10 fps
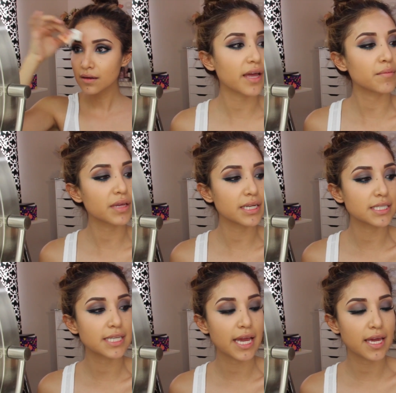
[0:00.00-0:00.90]
I'm
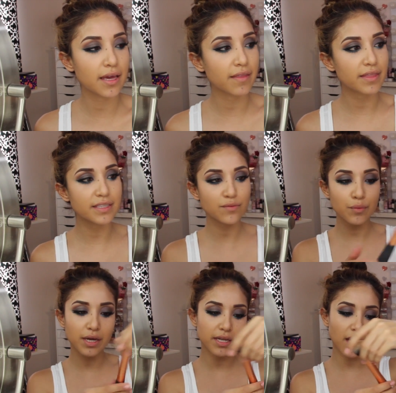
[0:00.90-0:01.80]
going to take this
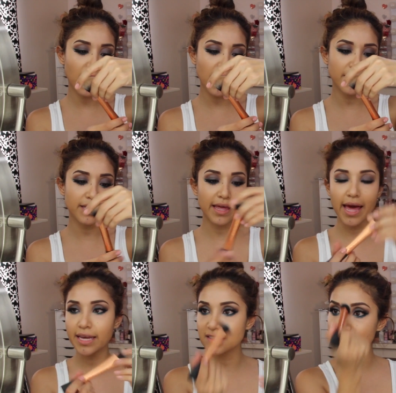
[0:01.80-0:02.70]
one, uh,
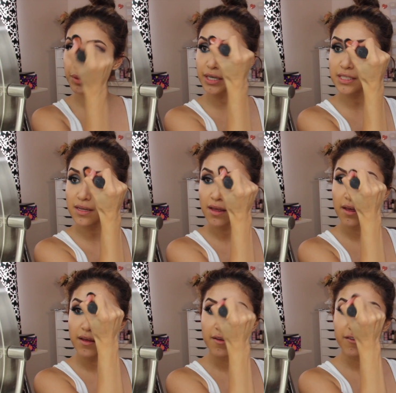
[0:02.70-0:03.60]
Expert
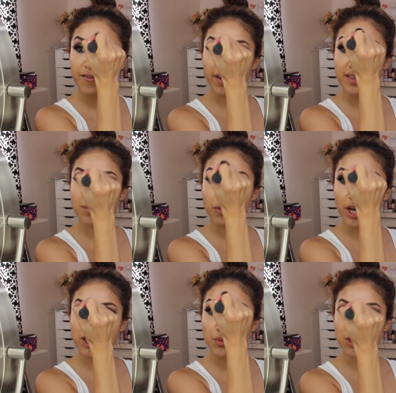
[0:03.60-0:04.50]
Face
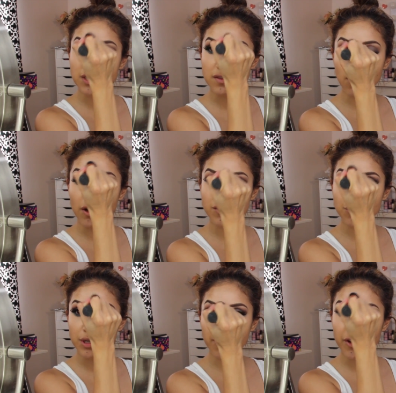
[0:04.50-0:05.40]
Brush, which is
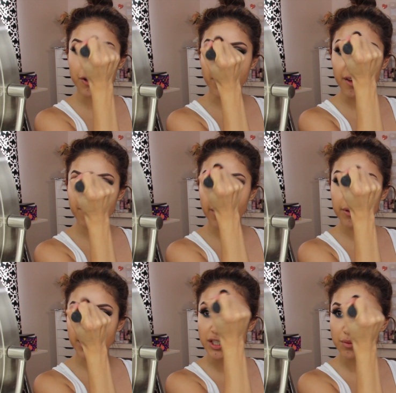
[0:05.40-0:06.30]
also another great
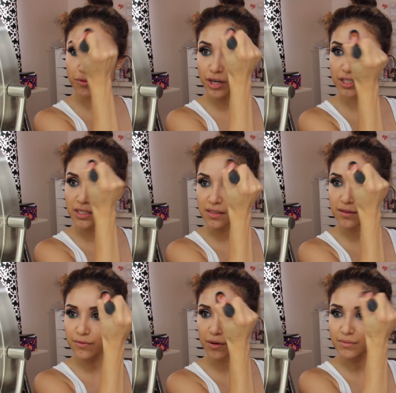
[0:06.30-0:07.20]
foundation brush. This
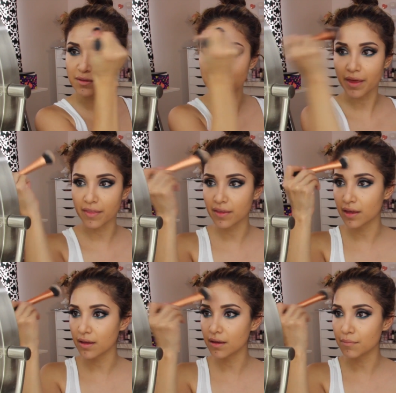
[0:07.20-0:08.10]
is from
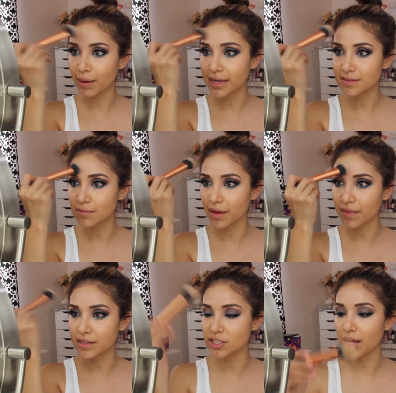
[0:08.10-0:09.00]
Samantha, by
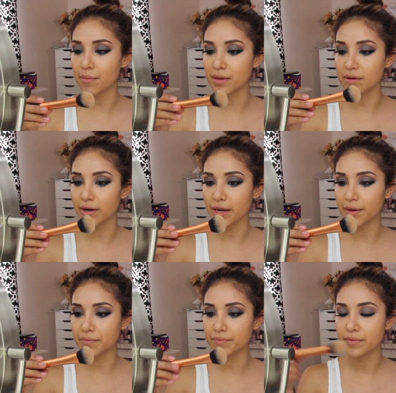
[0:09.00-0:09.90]
Samantha Chapman,
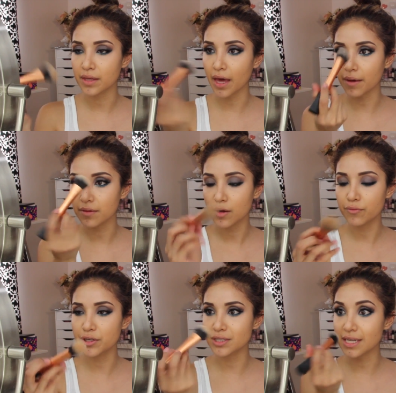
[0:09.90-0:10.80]
right? Yeah,
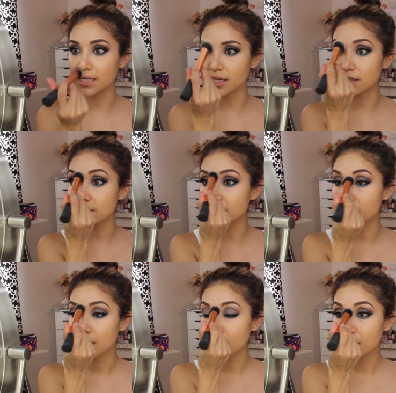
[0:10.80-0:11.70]
Real Techniques.